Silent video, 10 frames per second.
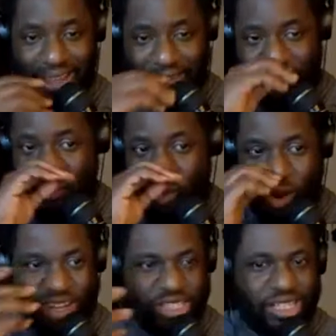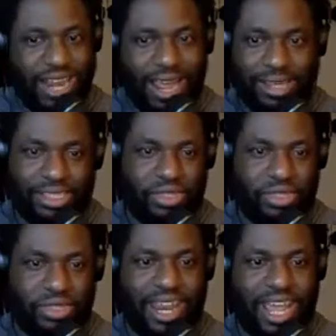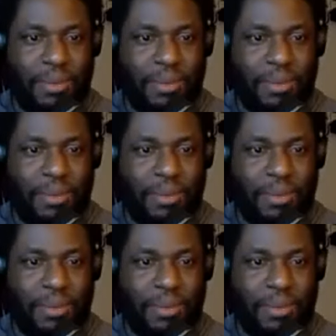I had like $400 to my name.